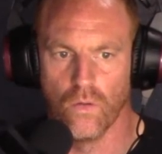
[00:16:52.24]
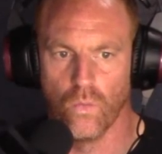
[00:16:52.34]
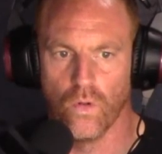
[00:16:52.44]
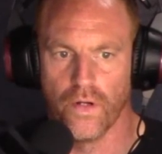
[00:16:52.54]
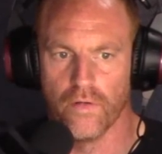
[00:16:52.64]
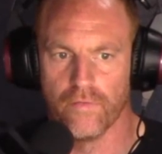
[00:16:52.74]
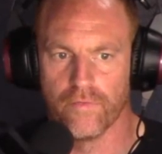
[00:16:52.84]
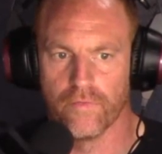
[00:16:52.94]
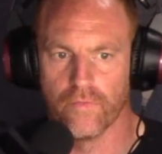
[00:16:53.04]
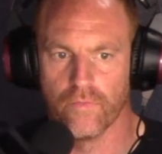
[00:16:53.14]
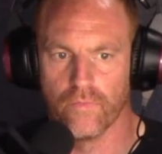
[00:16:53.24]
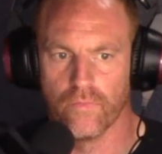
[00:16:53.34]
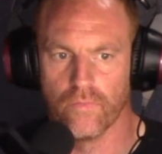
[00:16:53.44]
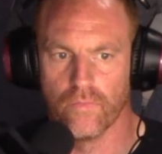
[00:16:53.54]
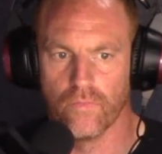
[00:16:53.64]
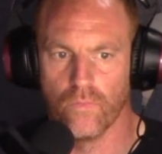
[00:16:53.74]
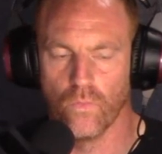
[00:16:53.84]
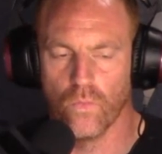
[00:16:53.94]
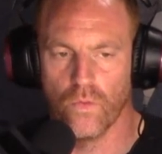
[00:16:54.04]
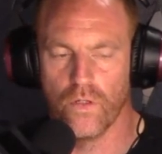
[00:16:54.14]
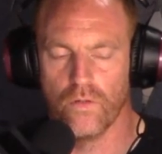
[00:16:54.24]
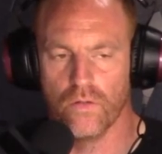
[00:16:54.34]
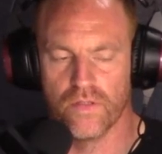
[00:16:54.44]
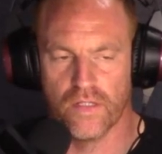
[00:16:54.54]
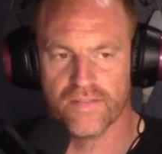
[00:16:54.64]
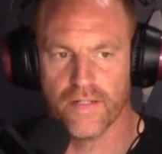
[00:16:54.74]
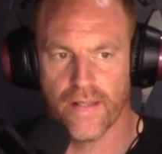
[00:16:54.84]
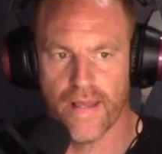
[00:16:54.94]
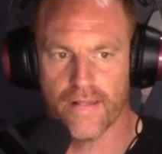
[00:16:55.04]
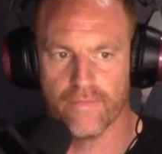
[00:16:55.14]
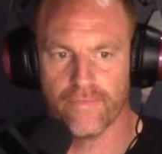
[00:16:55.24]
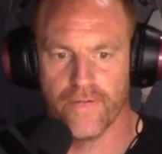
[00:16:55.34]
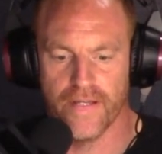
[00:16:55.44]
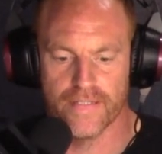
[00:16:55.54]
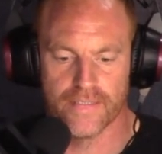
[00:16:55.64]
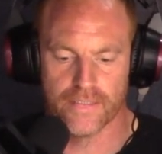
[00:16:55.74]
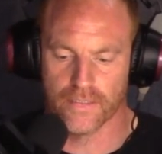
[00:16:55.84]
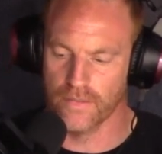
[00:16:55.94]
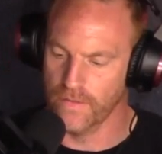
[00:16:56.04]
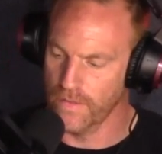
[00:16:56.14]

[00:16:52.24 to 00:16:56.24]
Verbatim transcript: one of you, I think you said there that fierce.